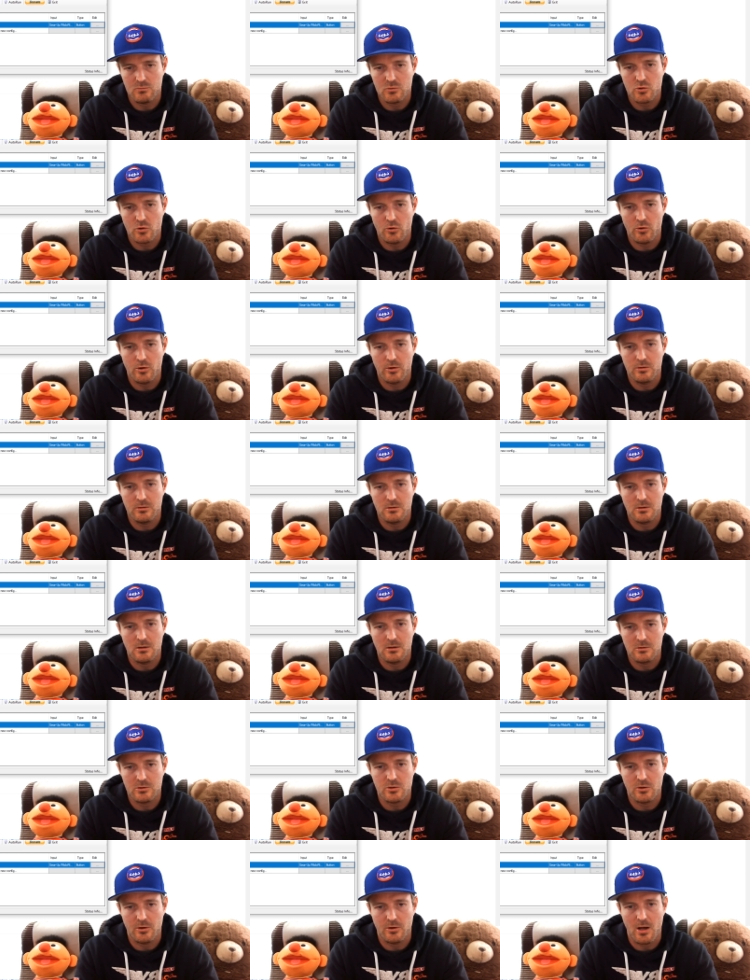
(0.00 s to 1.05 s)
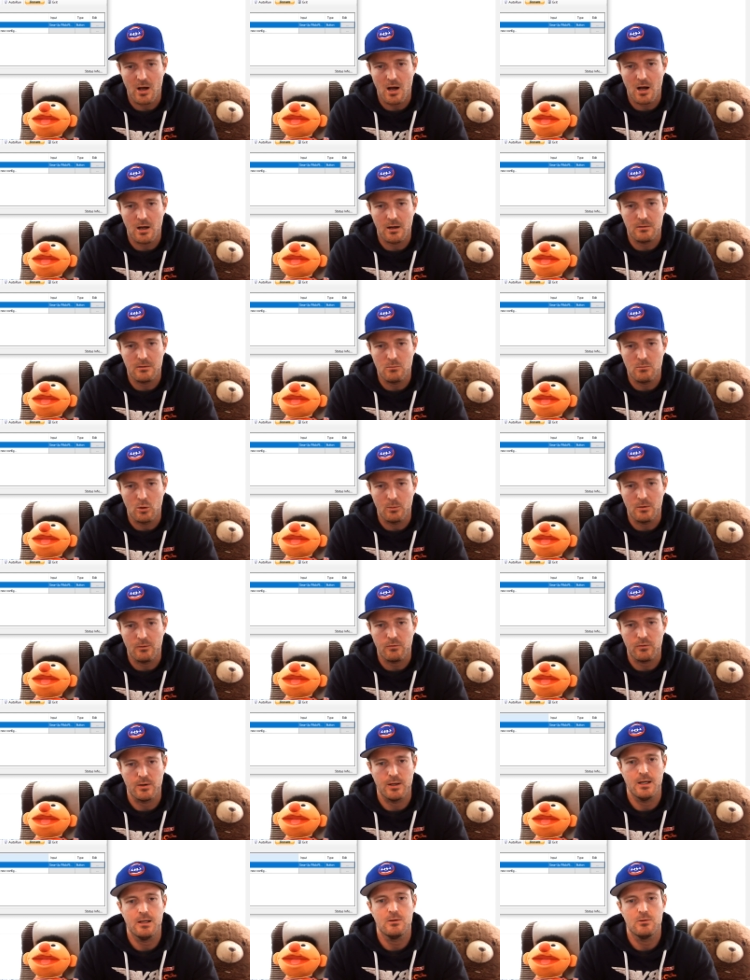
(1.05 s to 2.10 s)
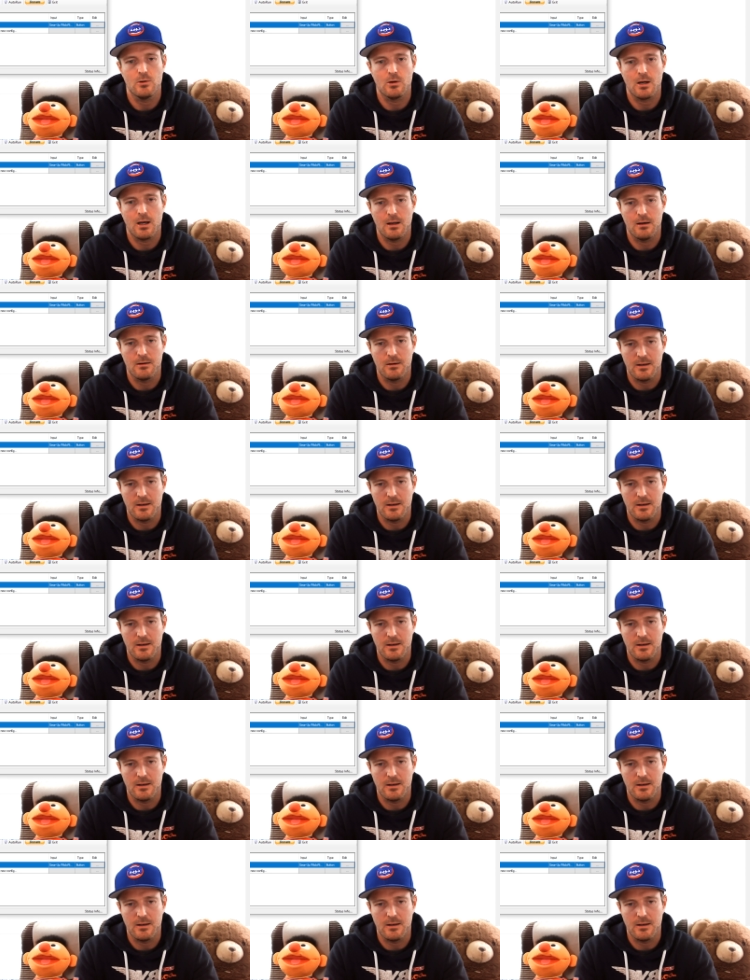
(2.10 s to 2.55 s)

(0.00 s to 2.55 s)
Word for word: turn turn on Mobiflight. You can